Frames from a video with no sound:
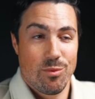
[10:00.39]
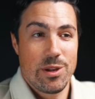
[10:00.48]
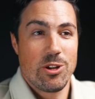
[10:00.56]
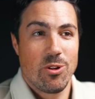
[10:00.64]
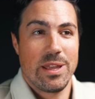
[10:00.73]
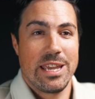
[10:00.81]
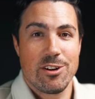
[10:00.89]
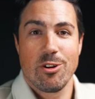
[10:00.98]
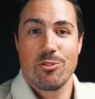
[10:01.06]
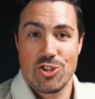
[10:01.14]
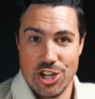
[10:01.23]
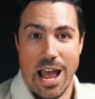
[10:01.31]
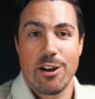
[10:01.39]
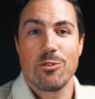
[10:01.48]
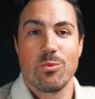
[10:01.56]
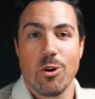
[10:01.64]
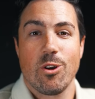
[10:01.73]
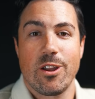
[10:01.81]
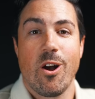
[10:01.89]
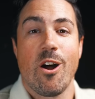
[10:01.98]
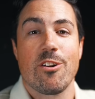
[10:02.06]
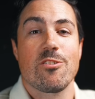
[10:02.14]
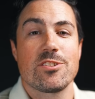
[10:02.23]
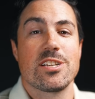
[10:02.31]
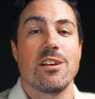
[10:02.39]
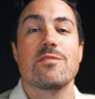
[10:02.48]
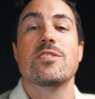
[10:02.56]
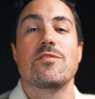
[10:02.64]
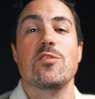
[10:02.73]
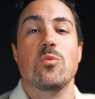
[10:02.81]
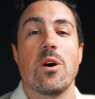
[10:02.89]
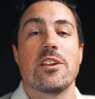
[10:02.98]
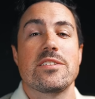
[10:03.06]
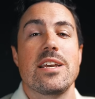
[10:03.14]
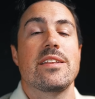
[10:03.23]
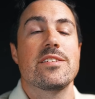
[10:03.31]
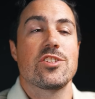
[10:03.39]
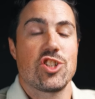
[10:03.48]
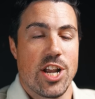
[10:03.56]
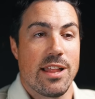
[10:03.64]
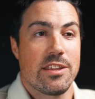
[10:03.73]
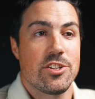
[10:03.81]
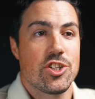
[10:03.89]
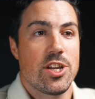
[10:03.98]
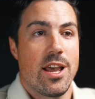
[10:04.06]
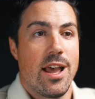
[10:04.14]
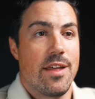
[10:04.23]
real inner shadow work on ourselves if you want to take this challenge.